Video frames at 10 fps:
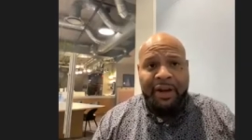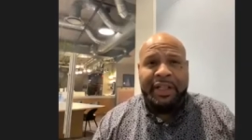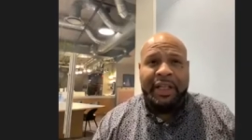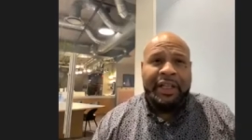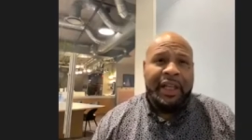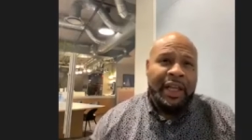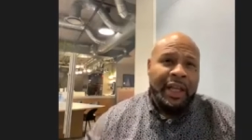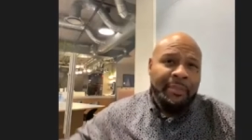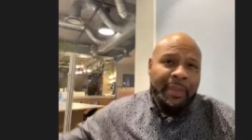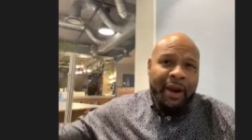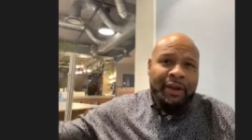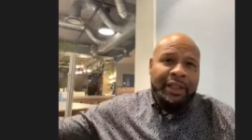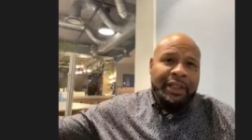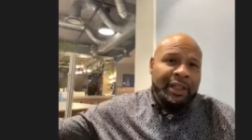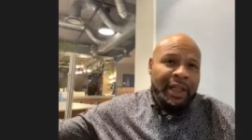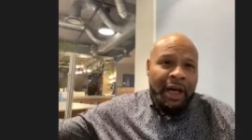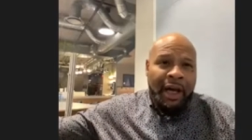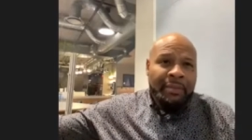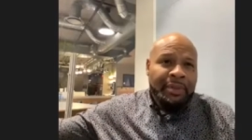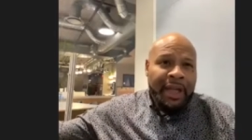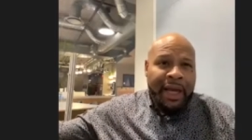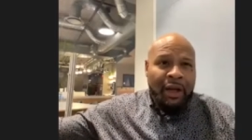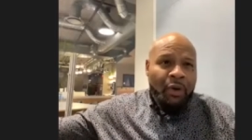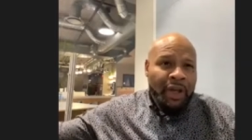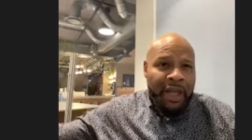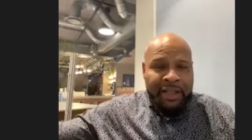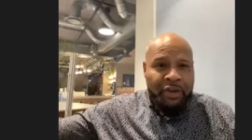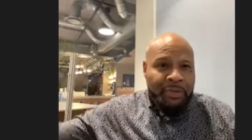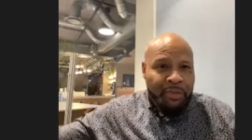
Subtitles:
And then Maryland, kind of headed towards